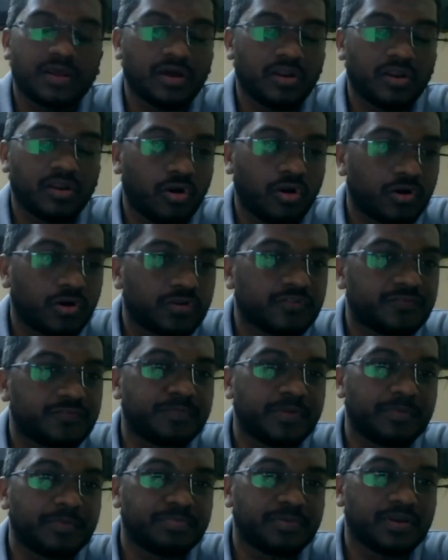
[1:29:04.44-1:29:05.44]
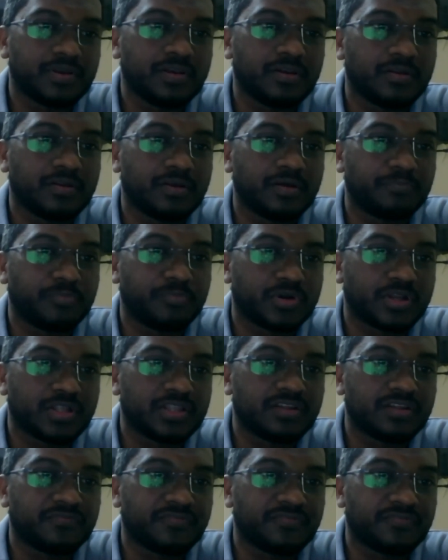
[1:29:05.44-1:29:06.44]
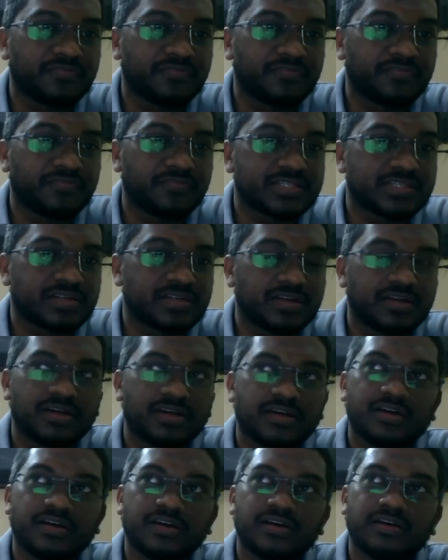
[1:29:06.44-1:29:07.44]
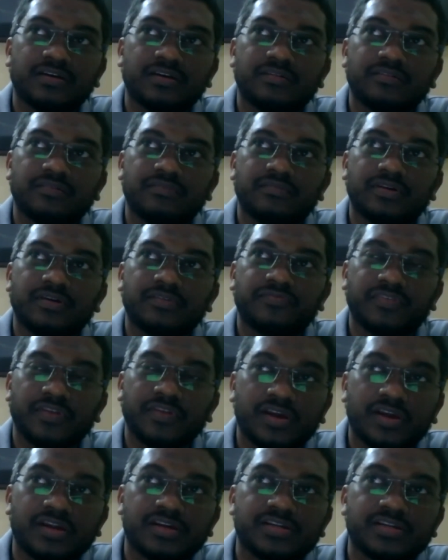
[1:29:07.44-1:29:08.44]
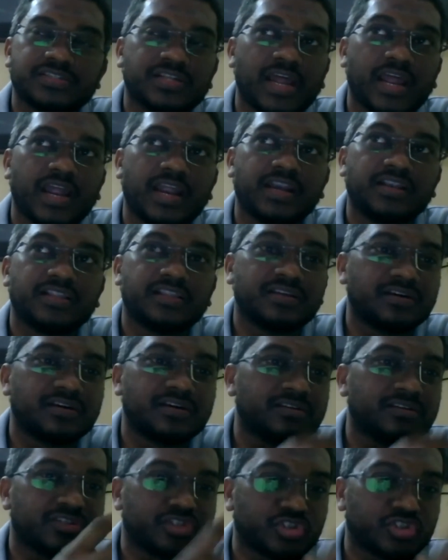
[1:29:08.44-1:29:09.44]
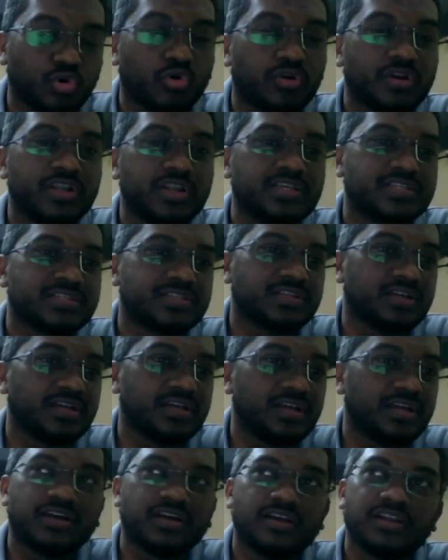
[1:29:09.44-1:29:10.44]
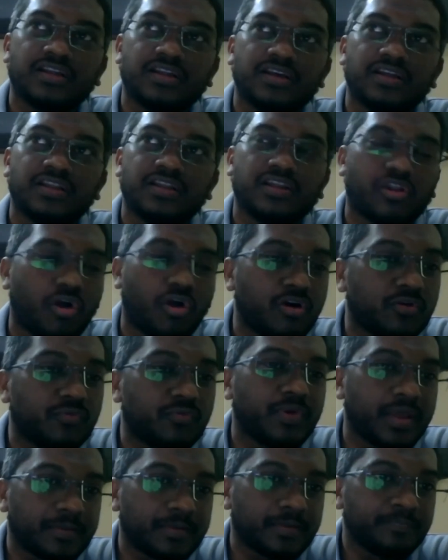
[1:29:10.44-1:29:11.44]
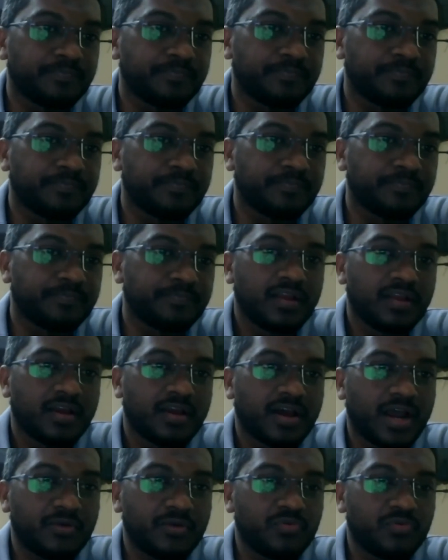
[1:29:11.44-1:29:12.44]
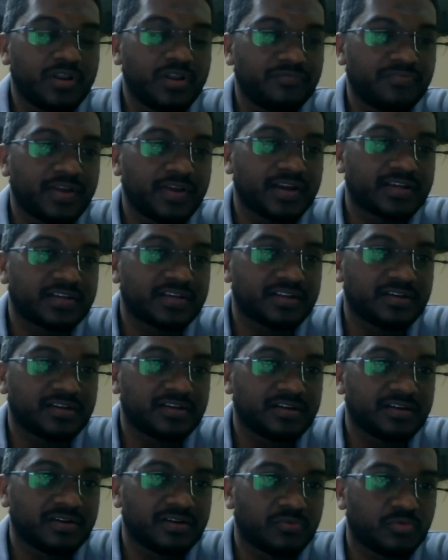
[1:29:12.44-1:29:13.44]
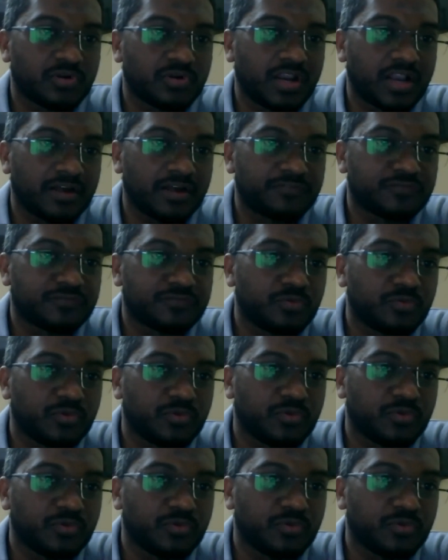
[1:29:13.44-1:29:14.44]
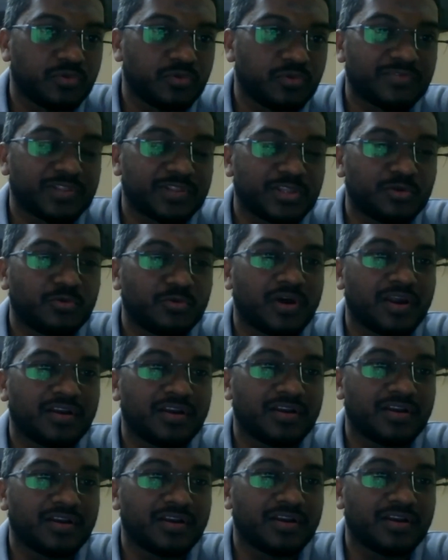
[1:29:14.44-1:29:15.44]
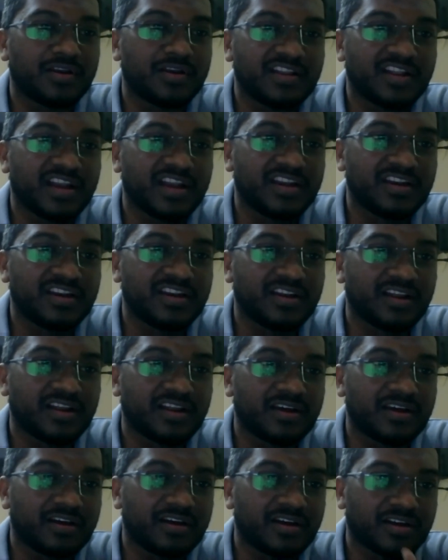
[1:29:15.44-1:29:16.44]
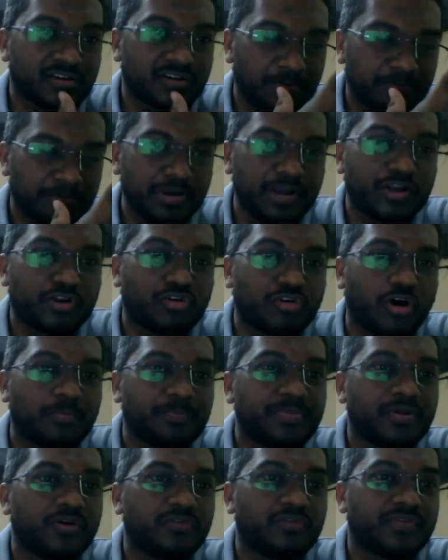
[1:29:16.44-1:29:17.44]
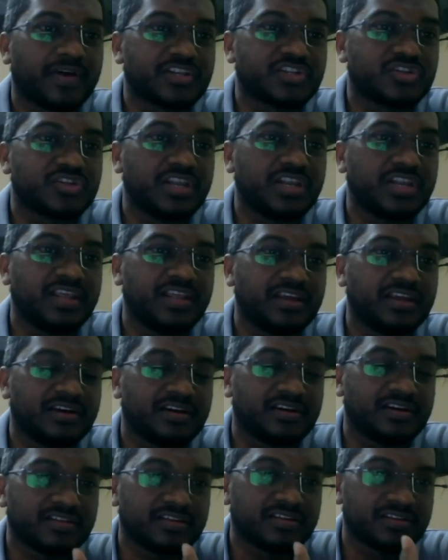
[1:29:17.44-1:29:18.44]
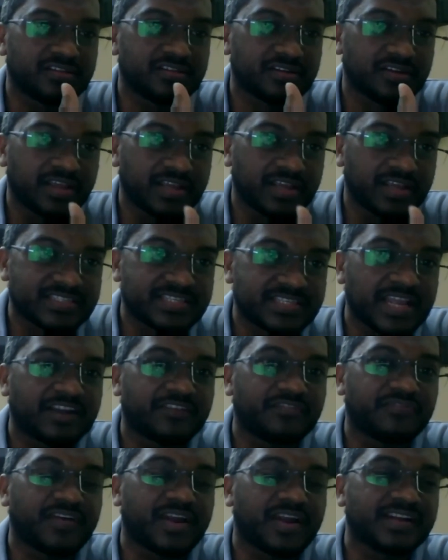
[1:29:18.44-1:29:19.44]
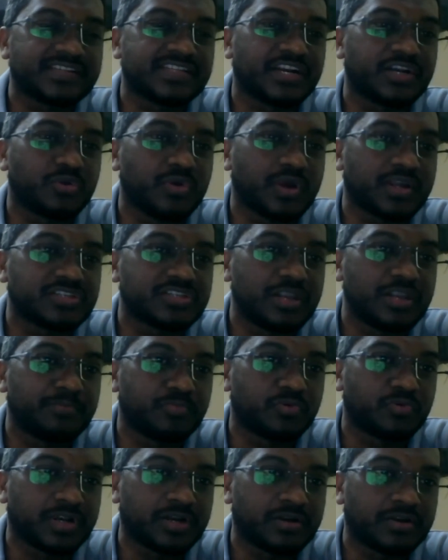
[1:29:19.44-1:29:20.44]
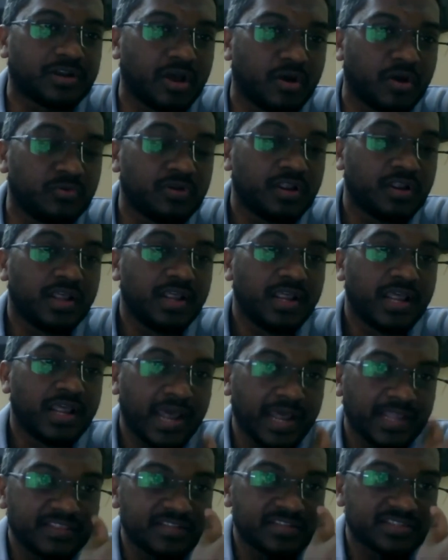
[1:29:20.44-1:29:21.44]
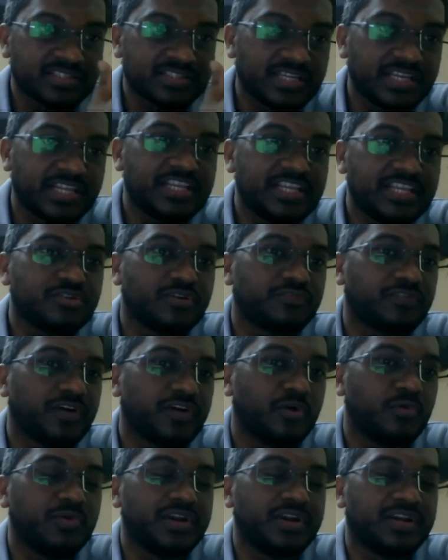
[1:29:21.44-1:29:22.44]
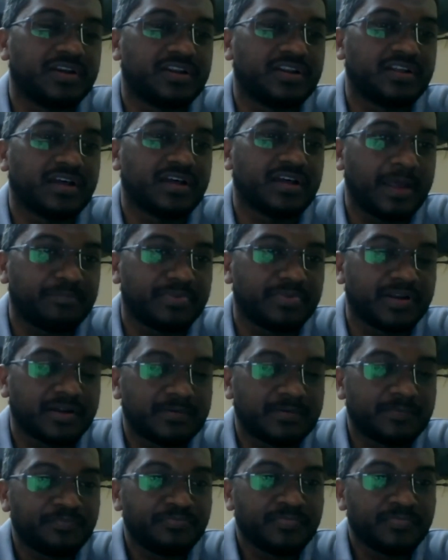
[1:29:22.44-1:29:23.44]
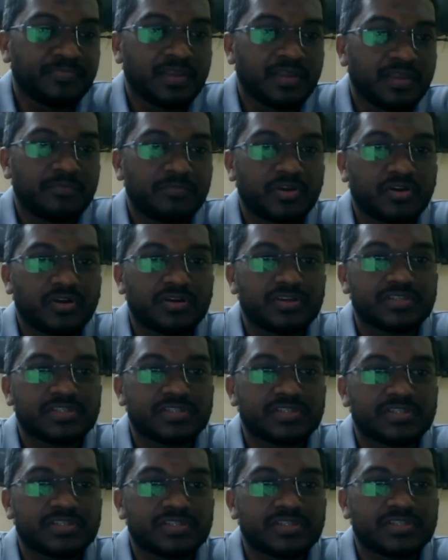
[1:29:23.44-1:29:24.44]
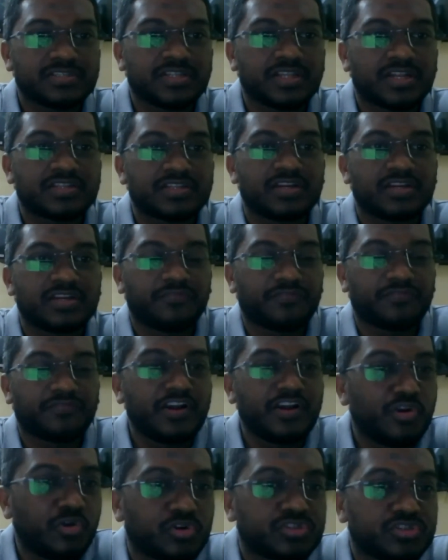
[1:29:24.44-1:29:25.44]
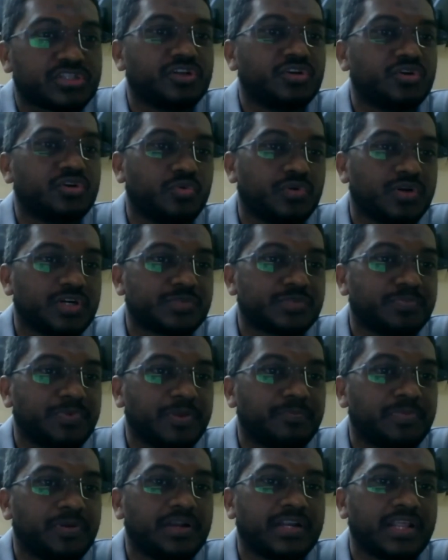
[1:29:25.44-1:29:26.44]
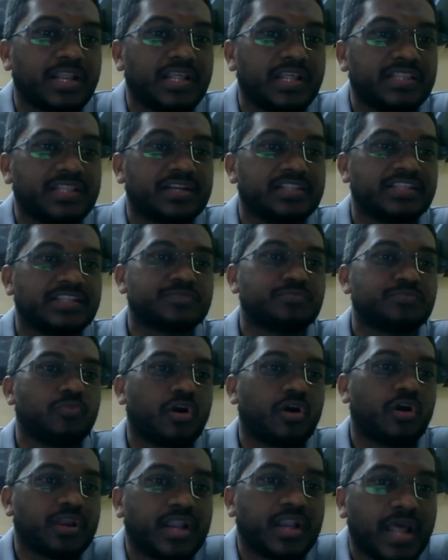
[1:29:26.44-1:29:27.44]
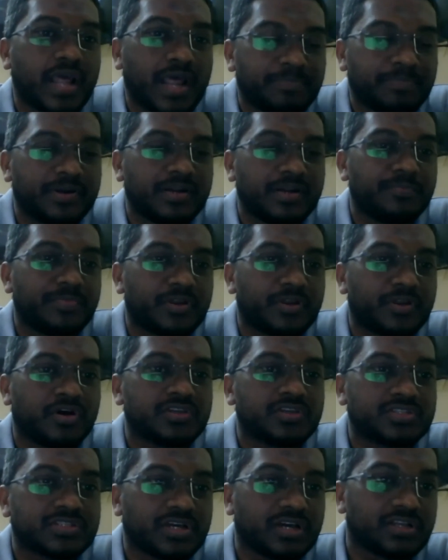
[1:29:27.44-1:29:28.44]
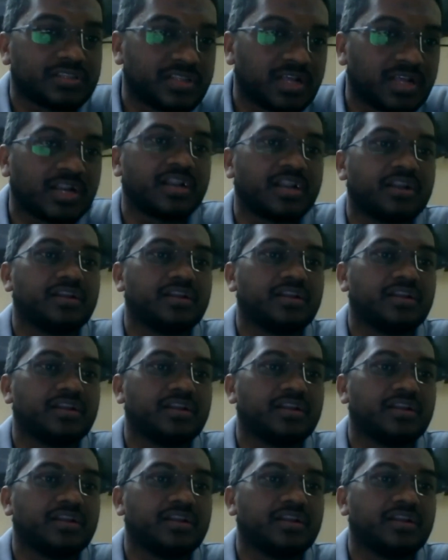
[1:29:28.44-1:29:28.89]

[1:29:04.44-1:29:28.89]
a lot of people putting the facts, figures, and the stories in a wrong way. I would, in fact, would love to interact with you and write an edit, a complete copy of actually the exact facts that you actually put it down and the series of how it happened. Because there is a different notion towards people telling that this blockade happened because Qatar